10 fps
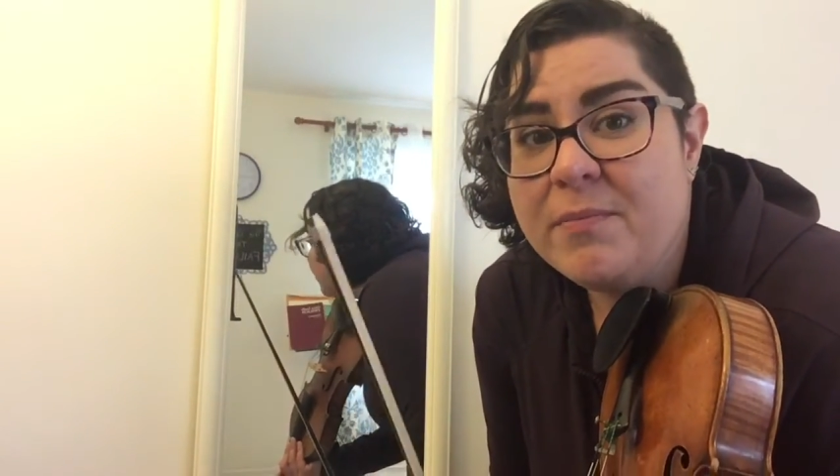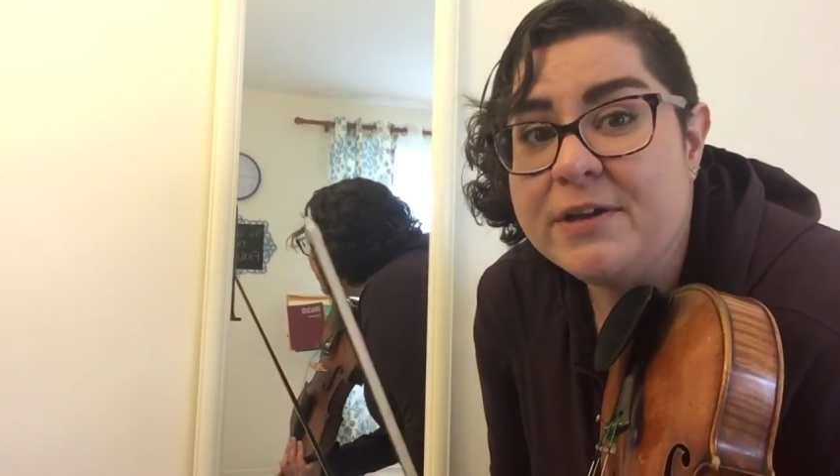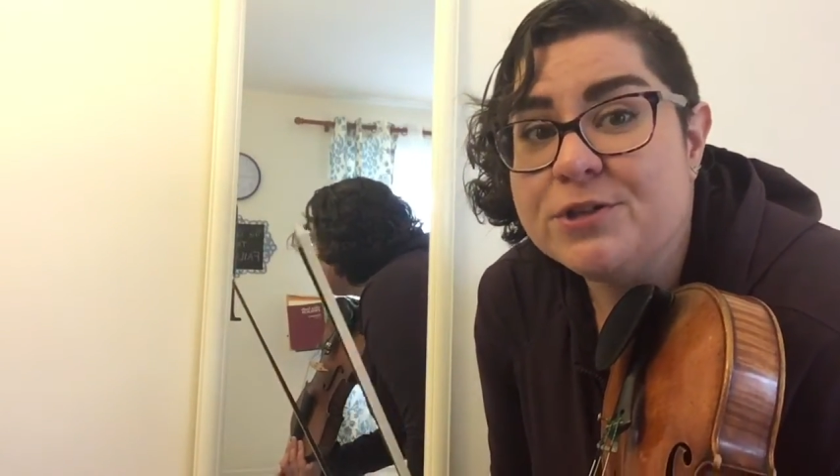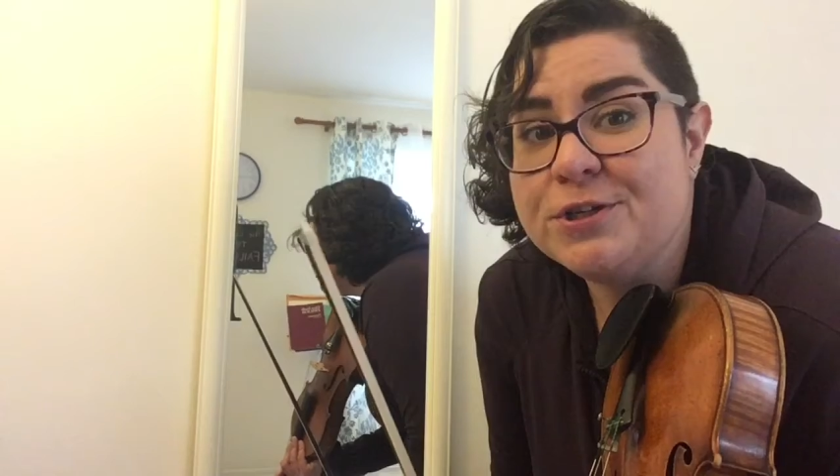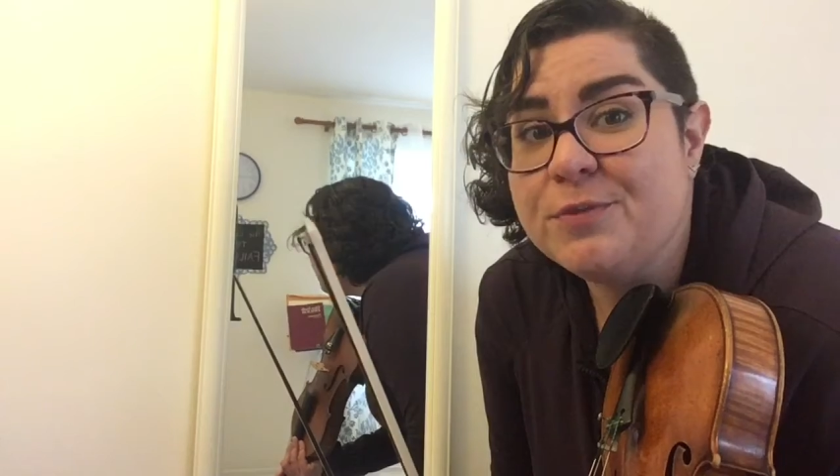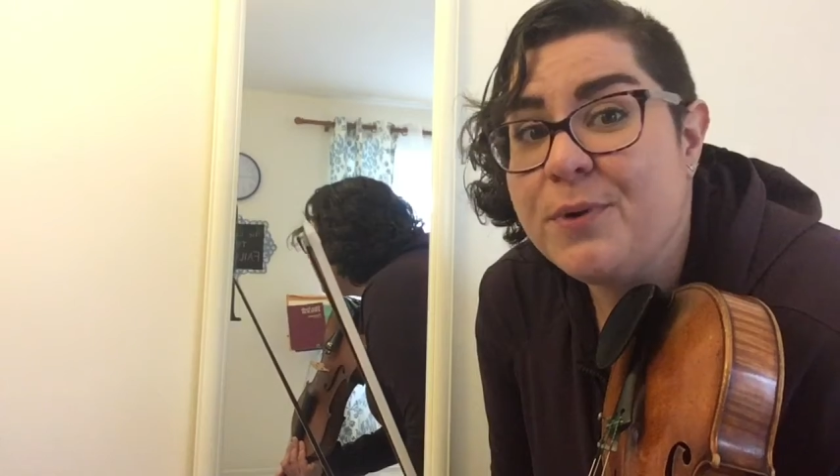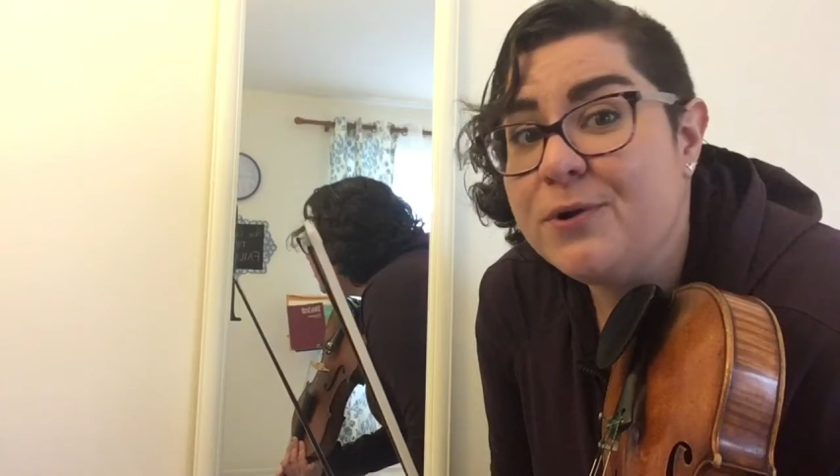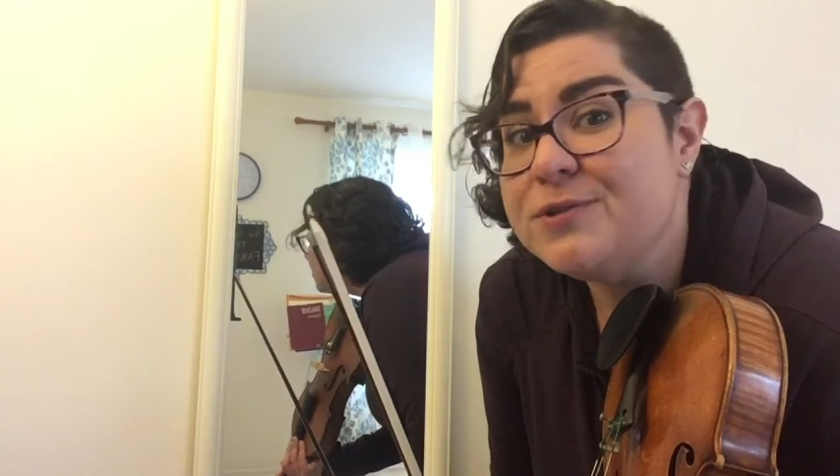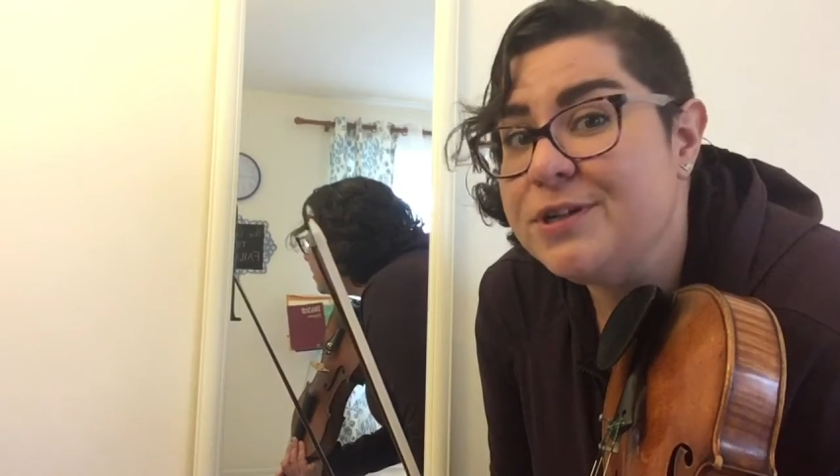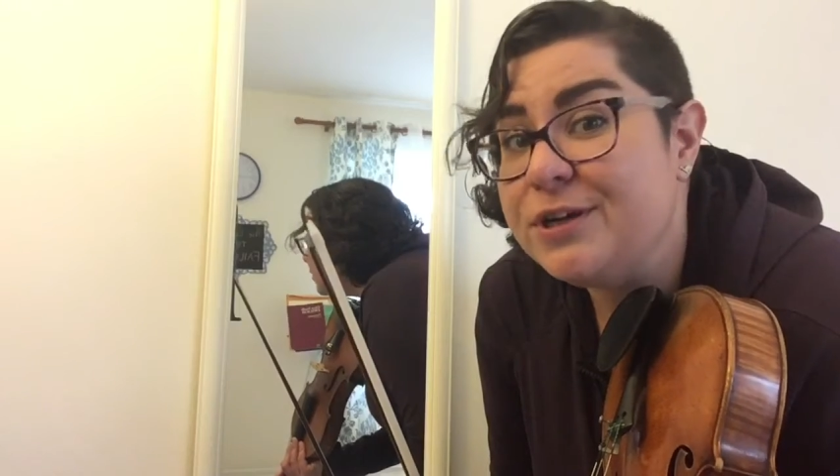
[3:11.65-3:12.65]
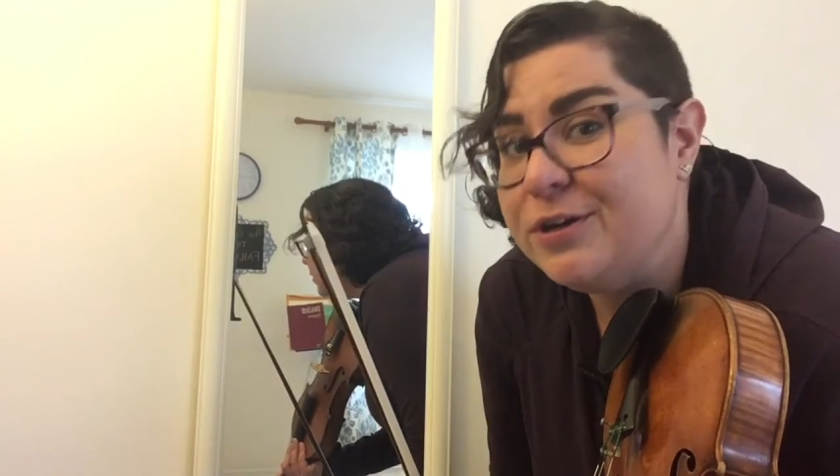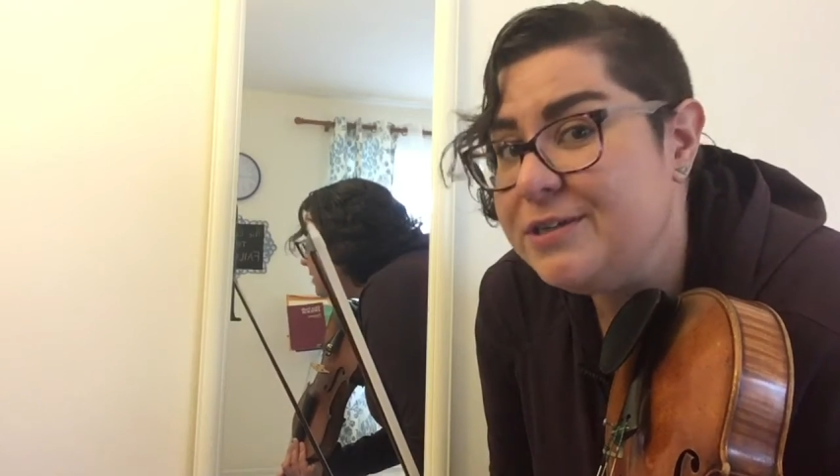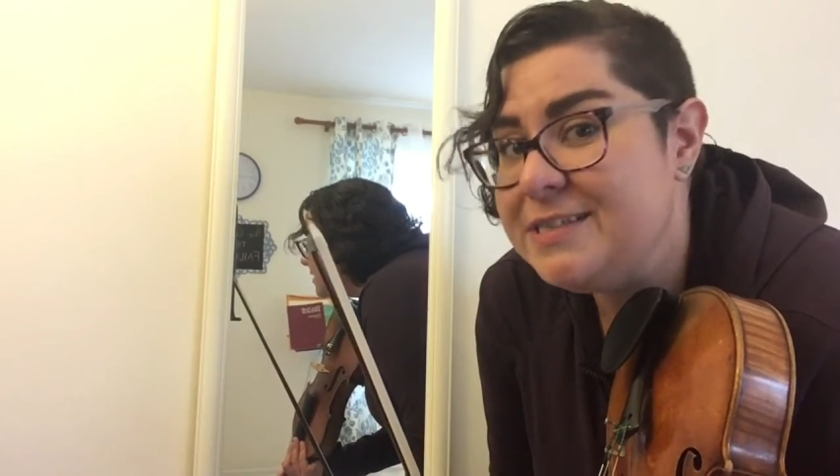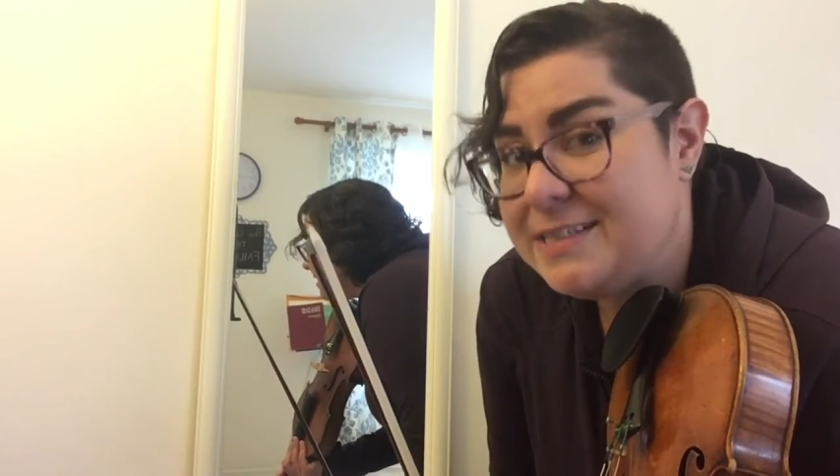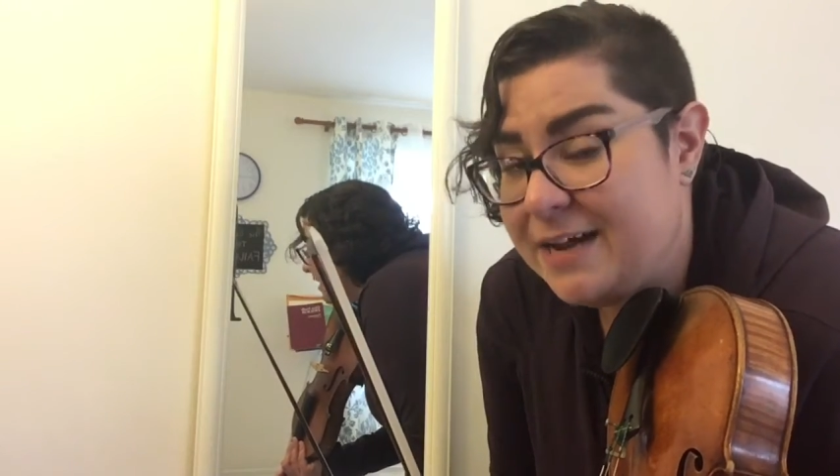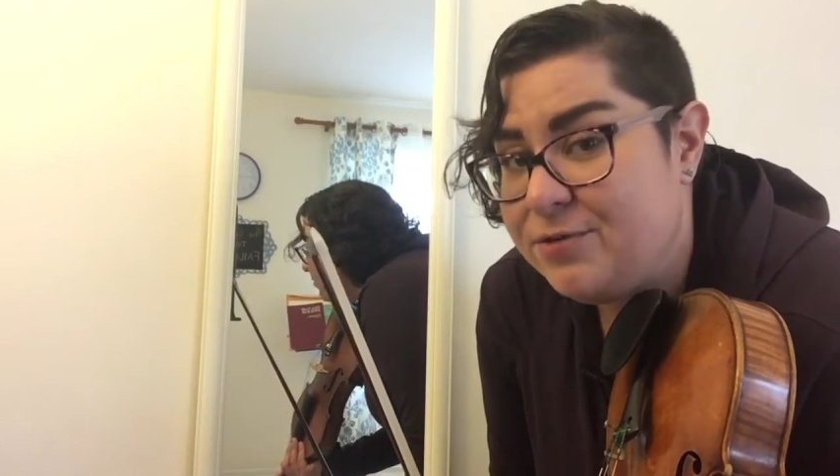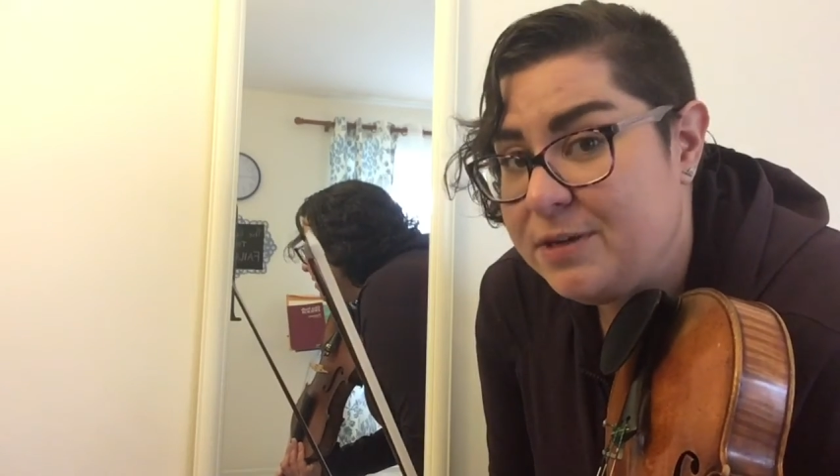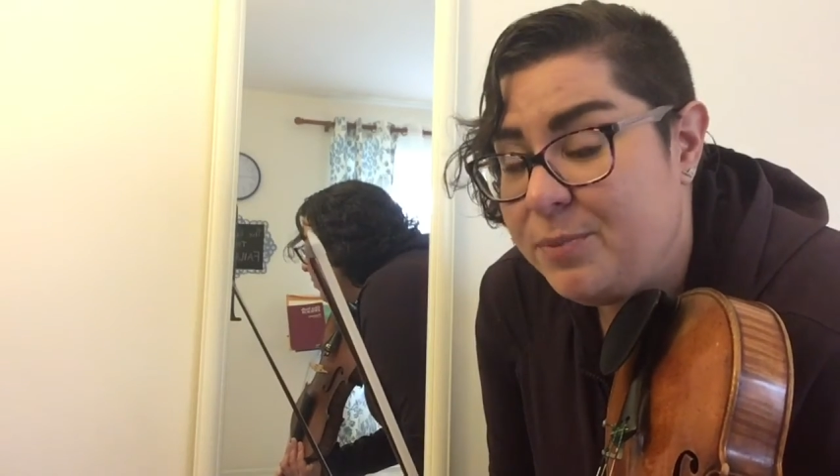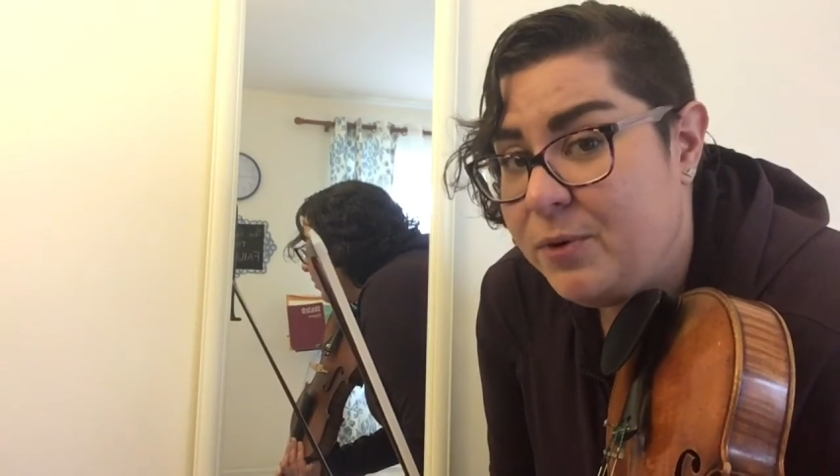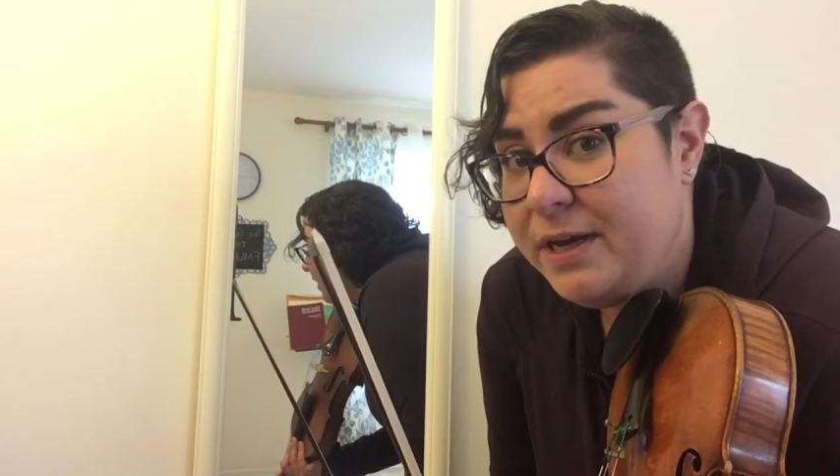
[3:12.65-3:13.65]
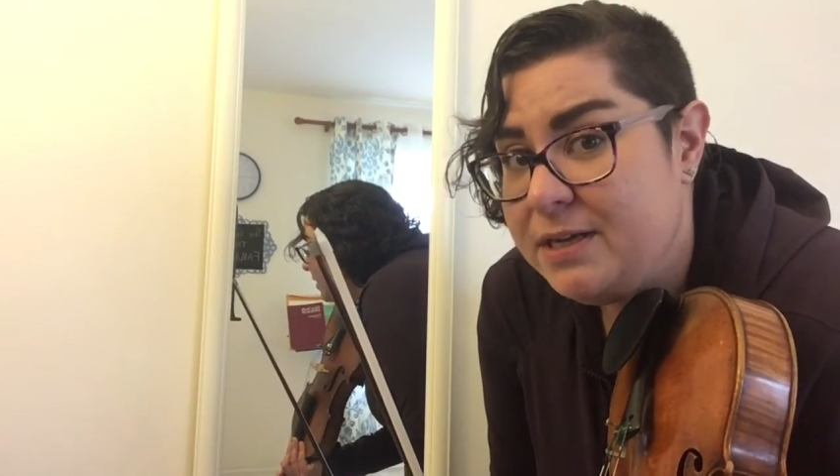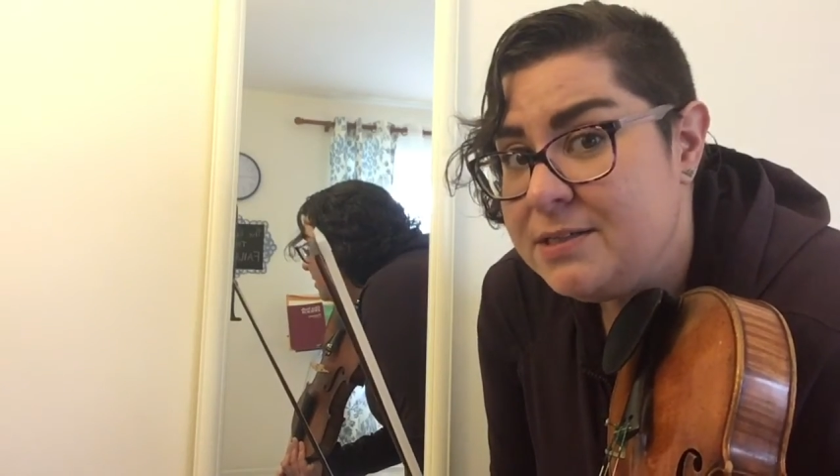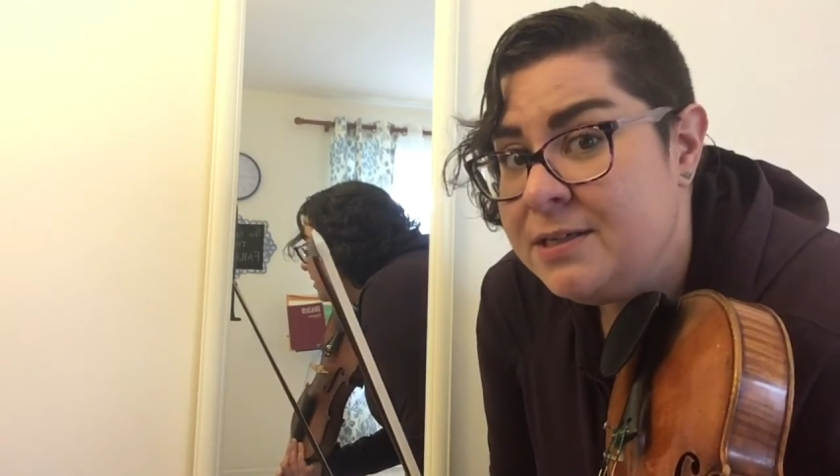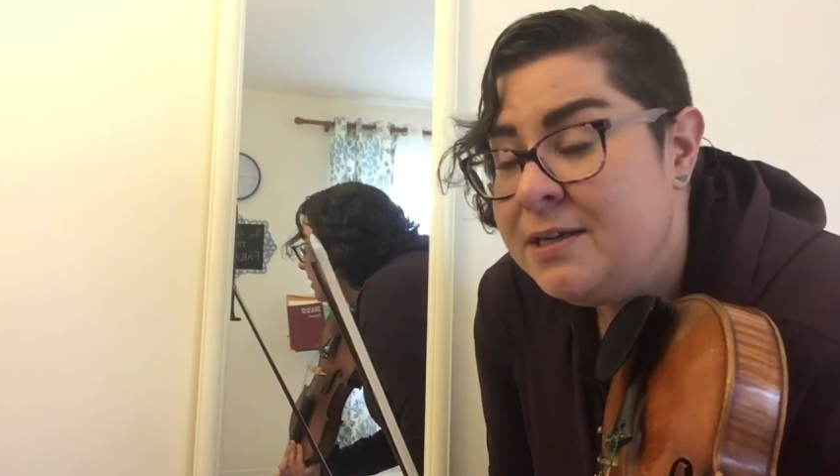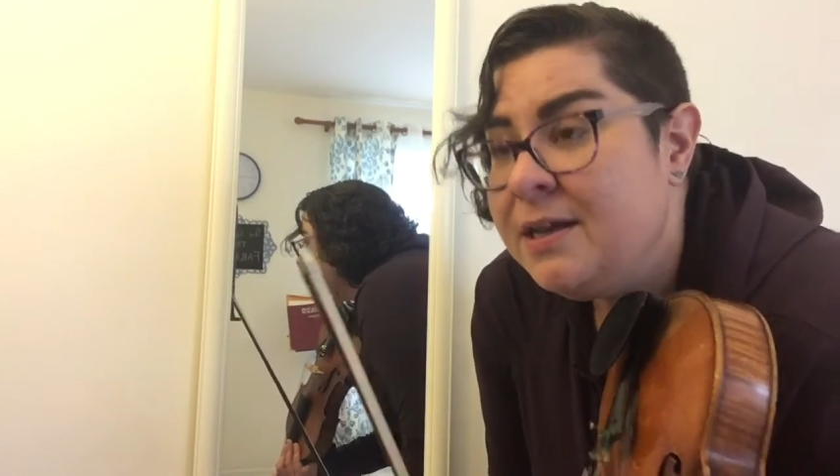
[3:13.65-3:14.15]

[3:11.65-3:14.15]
Make sure your bow's at a good sounding point